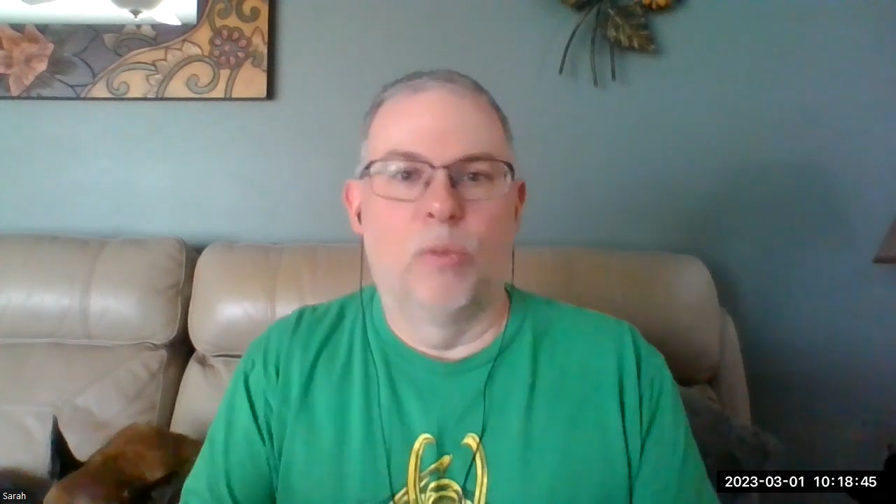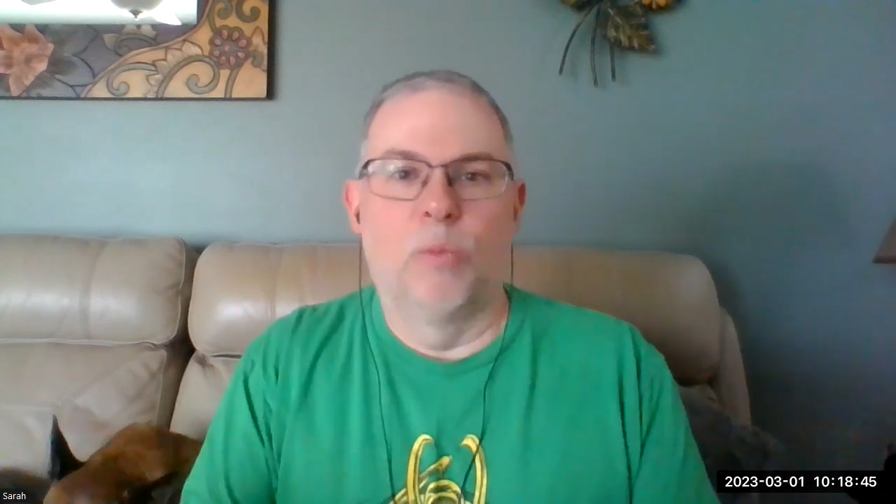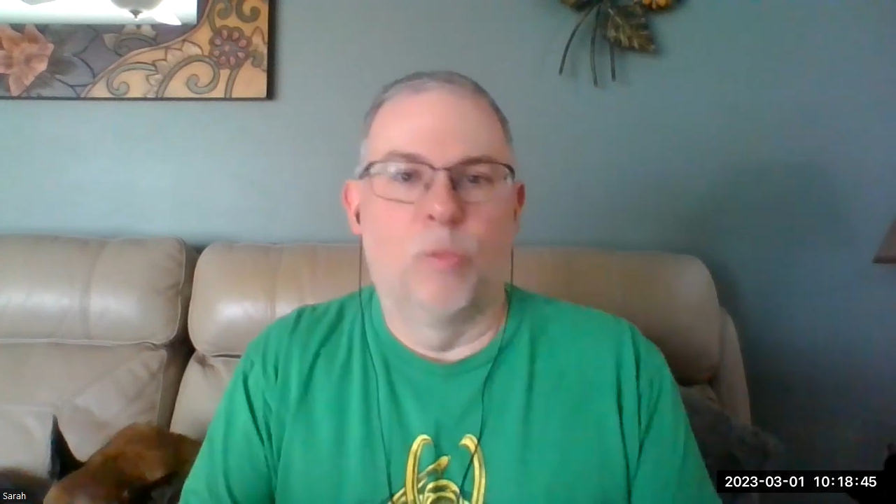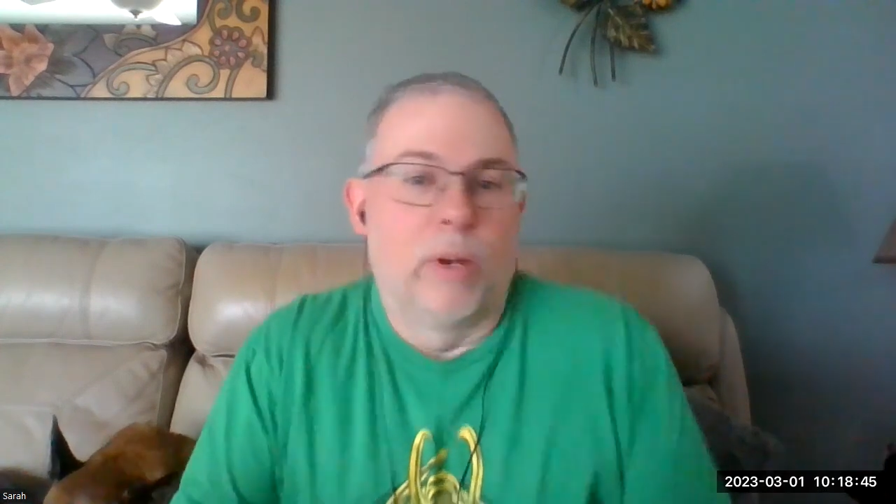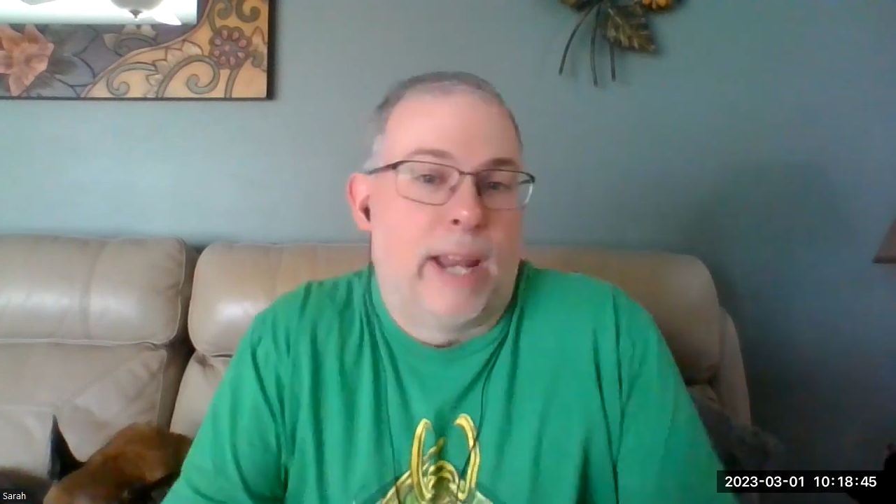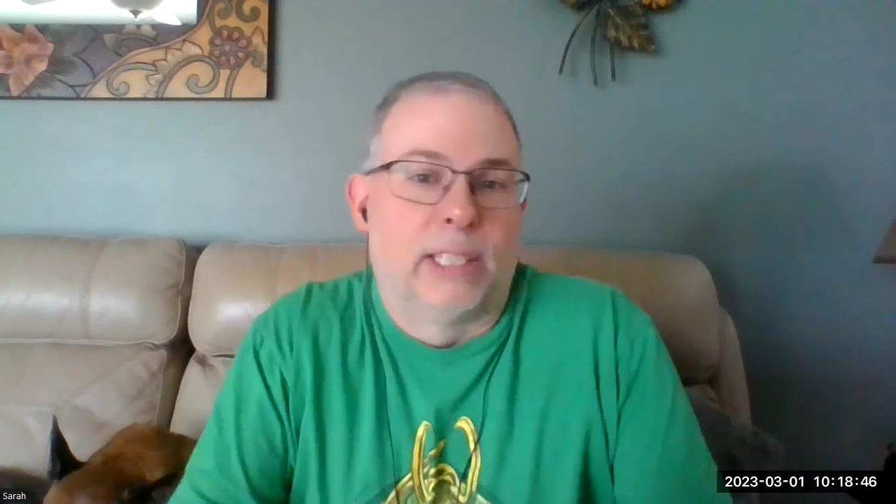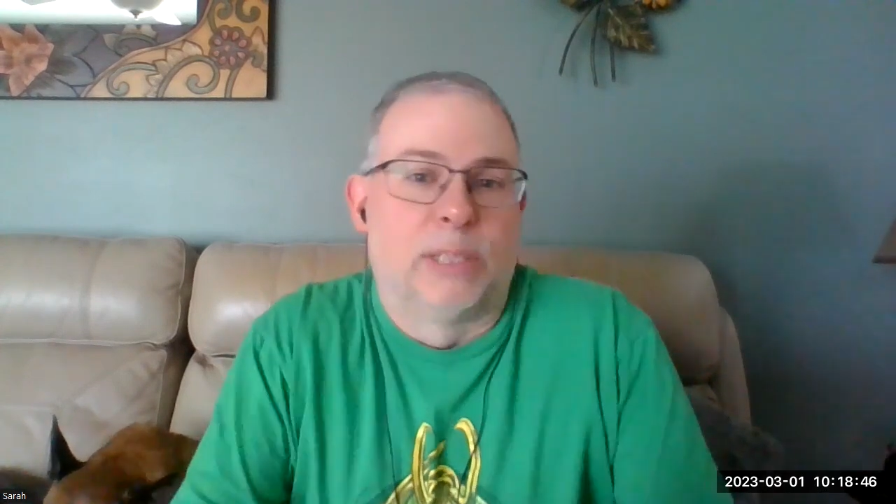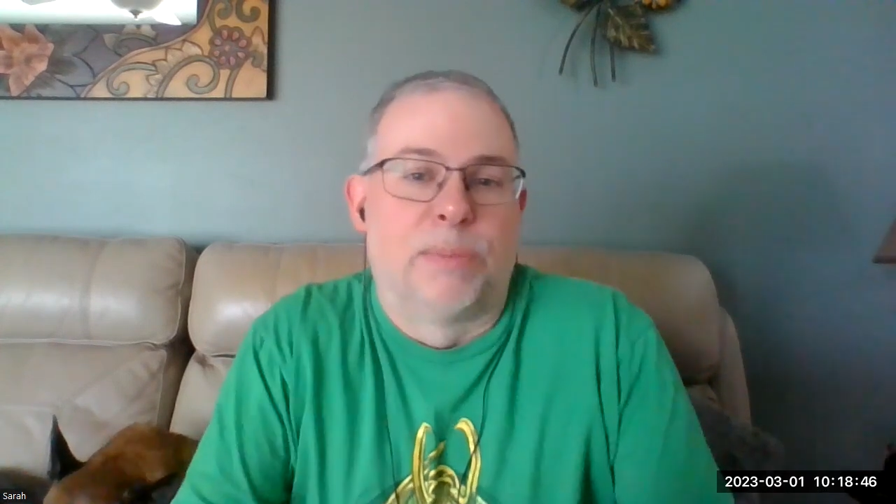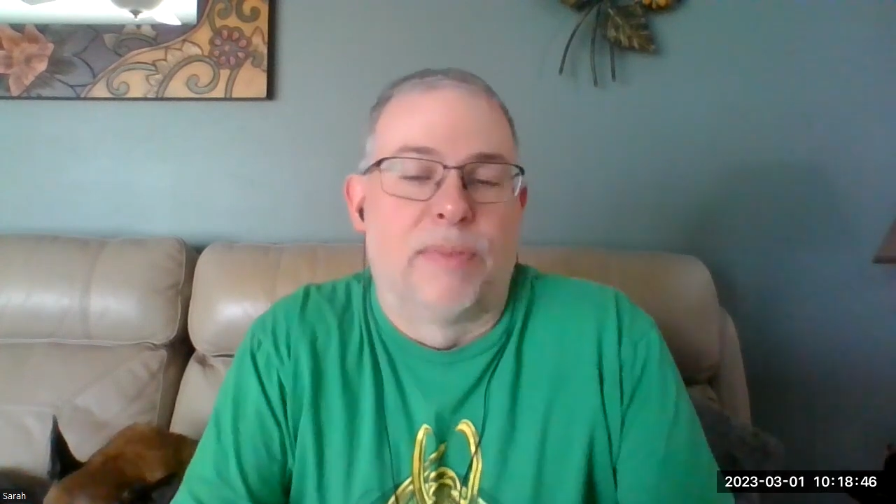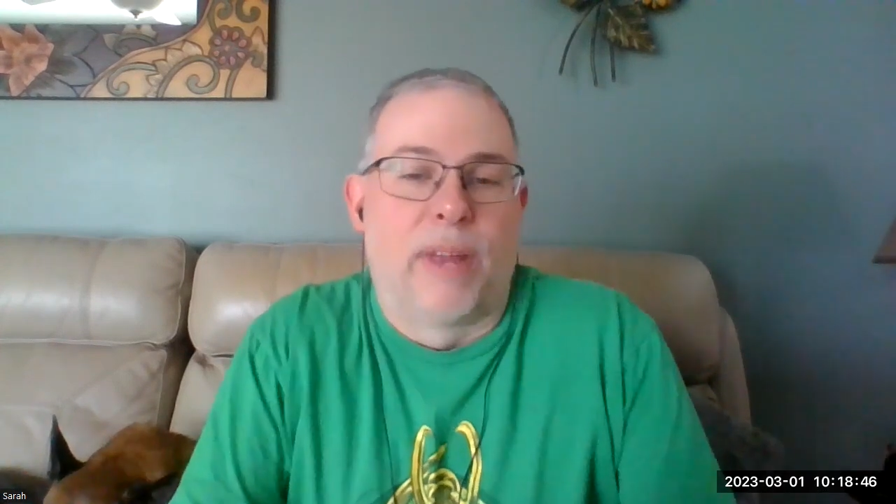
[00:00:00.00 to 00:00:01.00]
what it
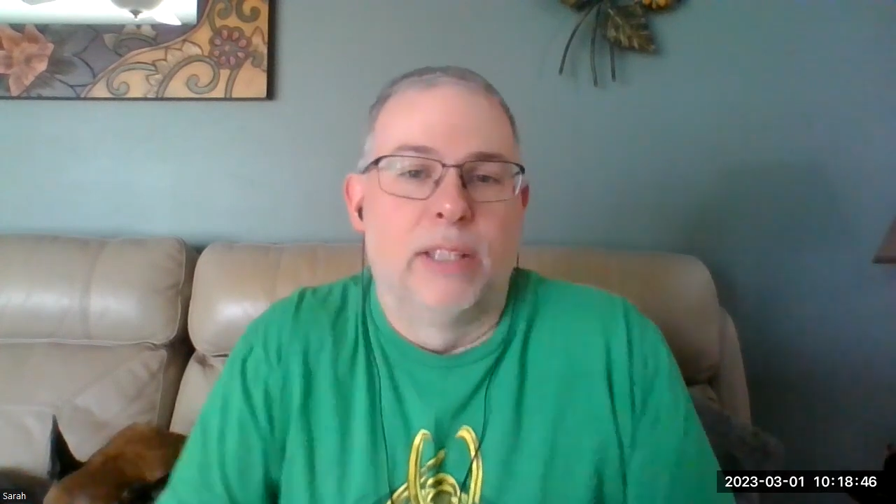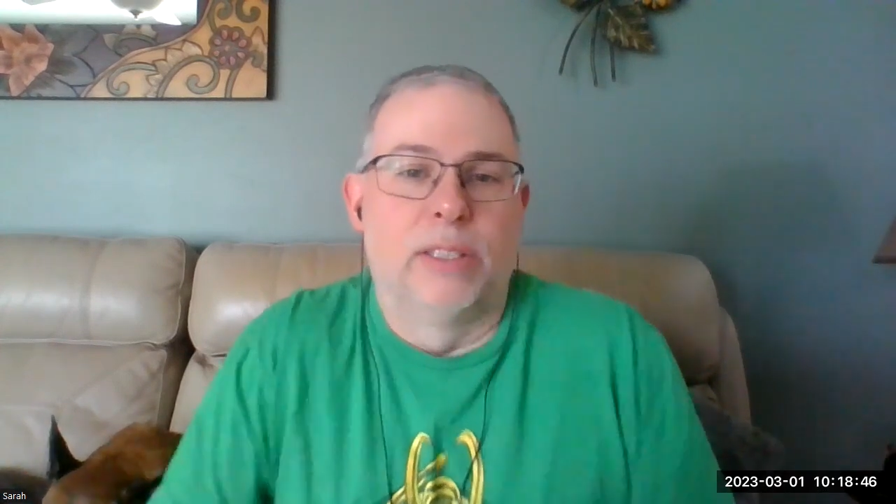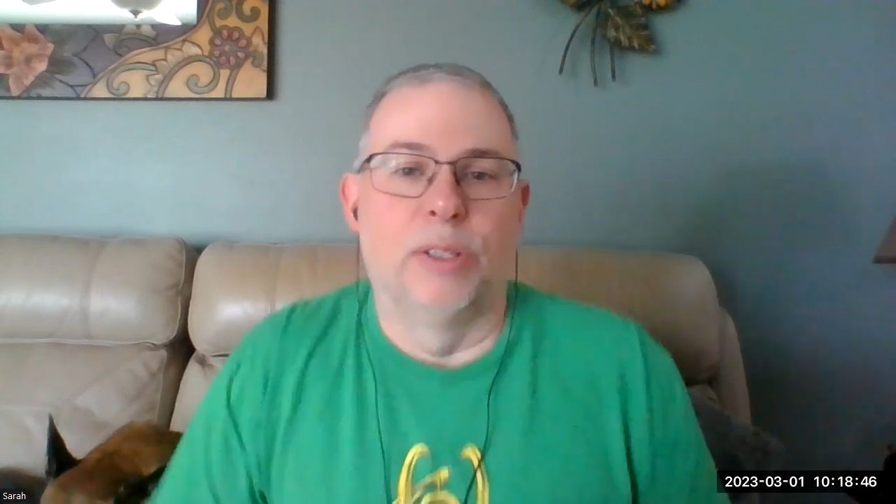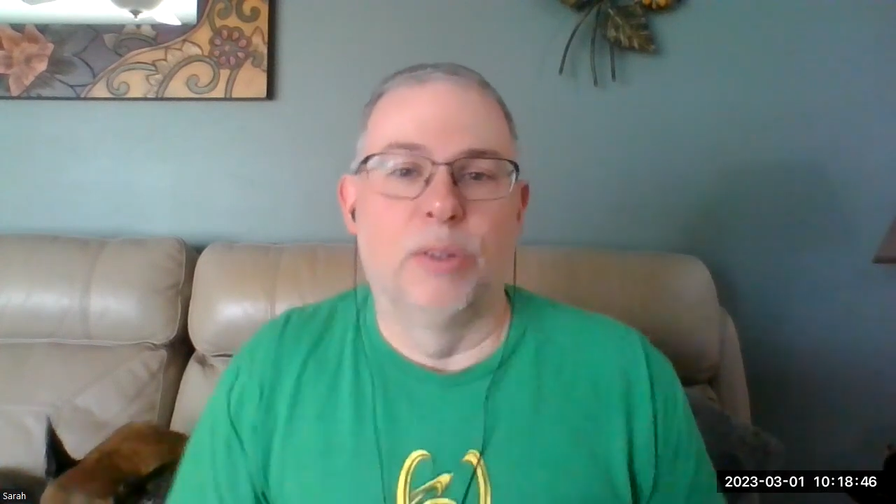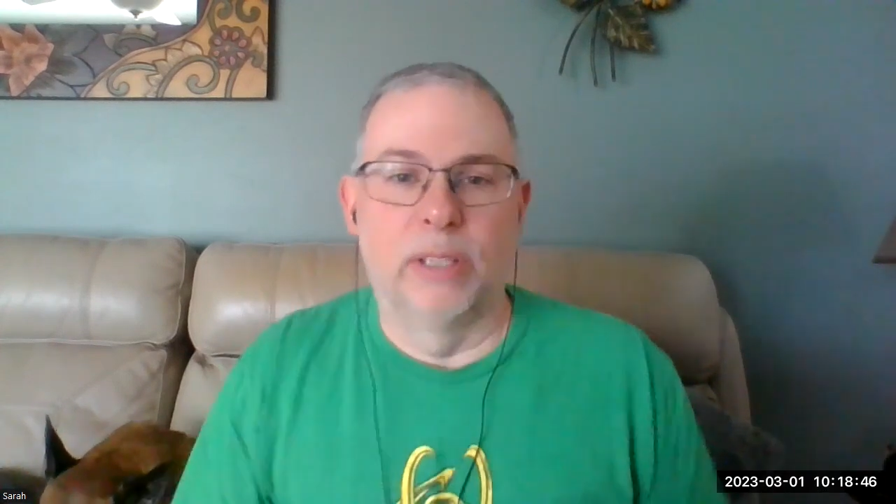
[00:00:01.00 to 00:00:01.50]
has to provide to you.